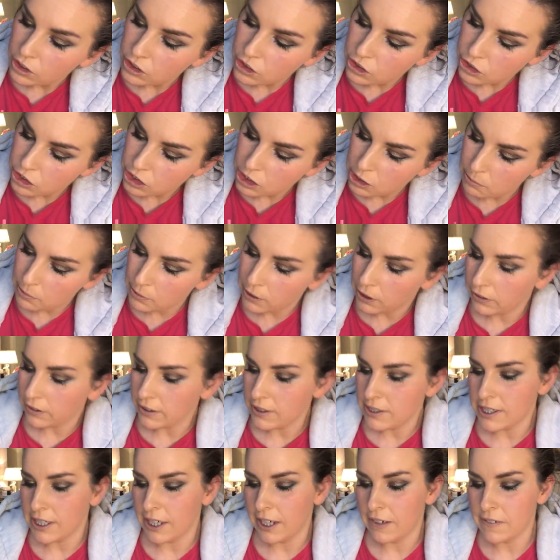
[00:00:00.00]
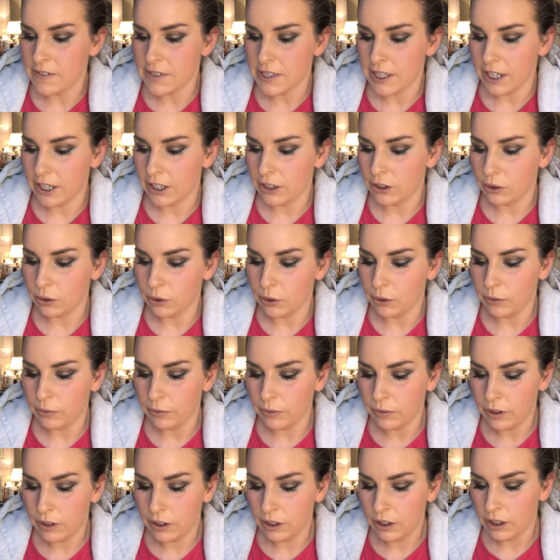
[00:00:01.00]
Just to be on the safe side though.
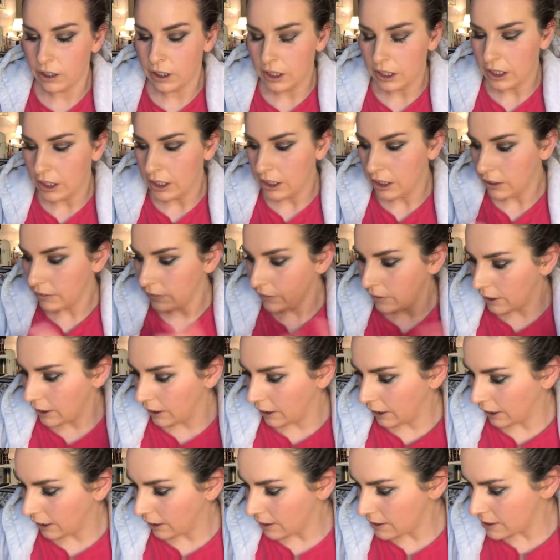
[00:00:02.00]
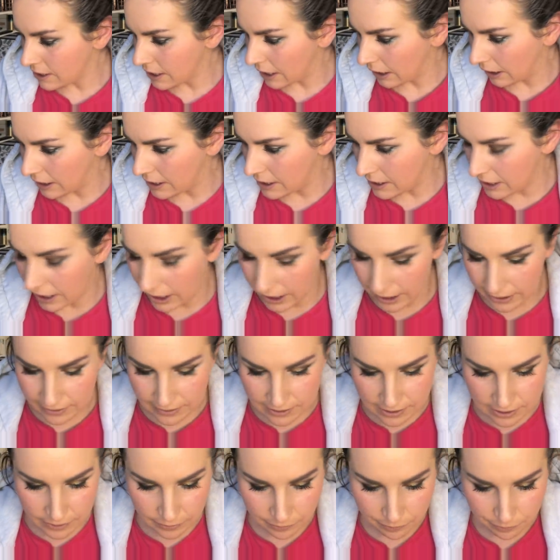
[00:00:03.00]
Get
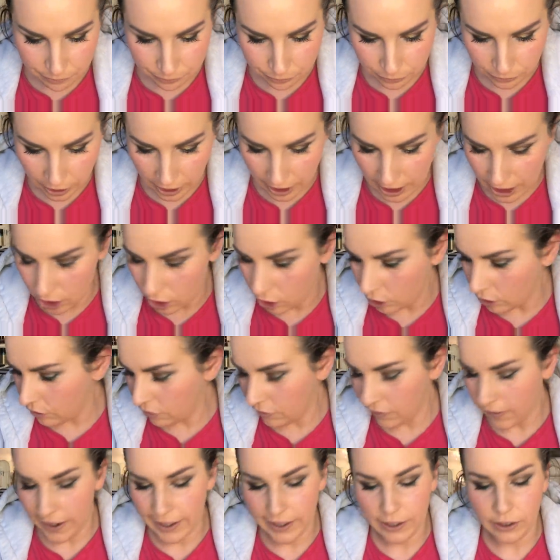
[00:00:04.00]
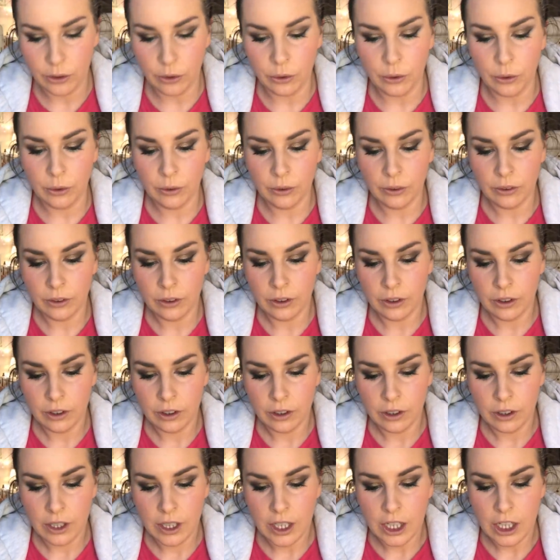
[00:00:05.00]
sanitized. It looks fine though.
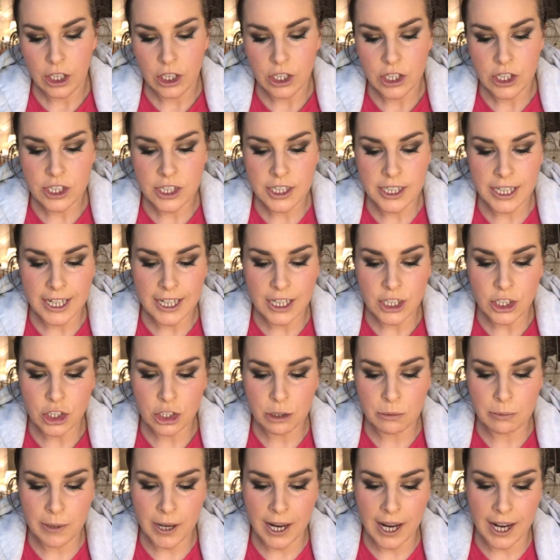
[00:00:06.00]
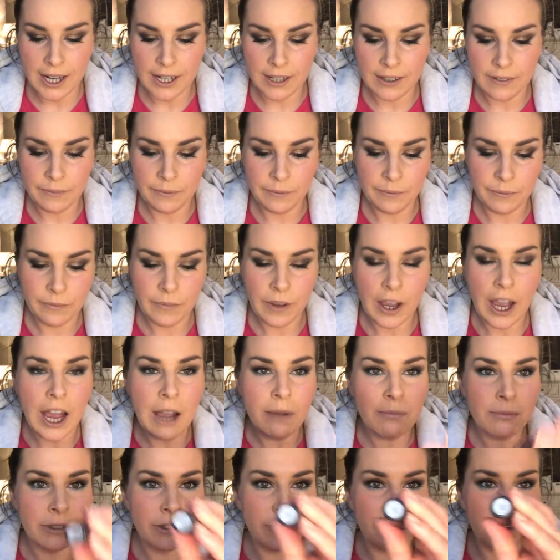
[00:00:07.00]
Saint Germain.
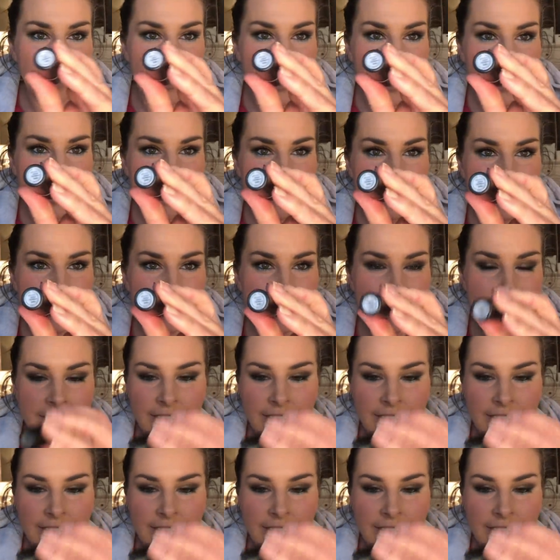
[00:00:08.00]
Amplified.